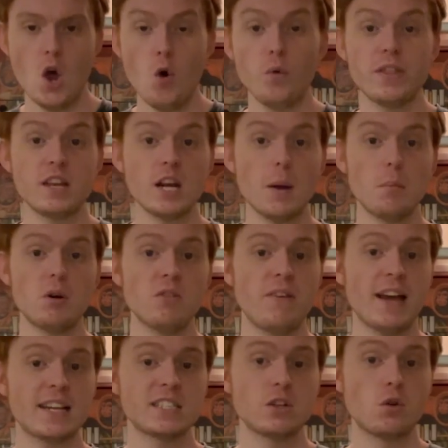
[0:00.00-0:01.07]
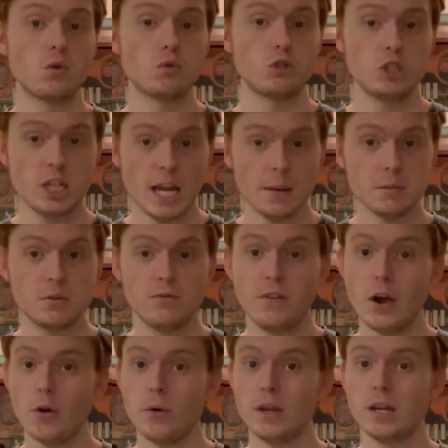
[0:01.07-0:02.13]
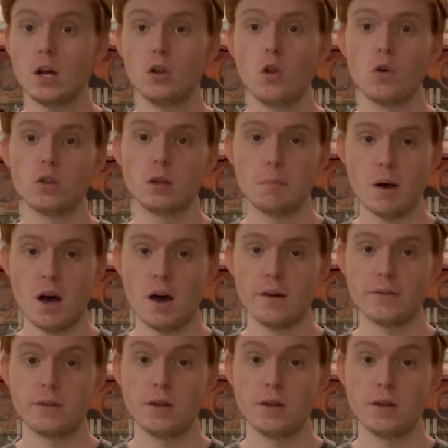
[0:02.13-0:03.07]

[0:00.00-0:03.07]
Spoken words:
with the number of hexagonal shapes varying along the path,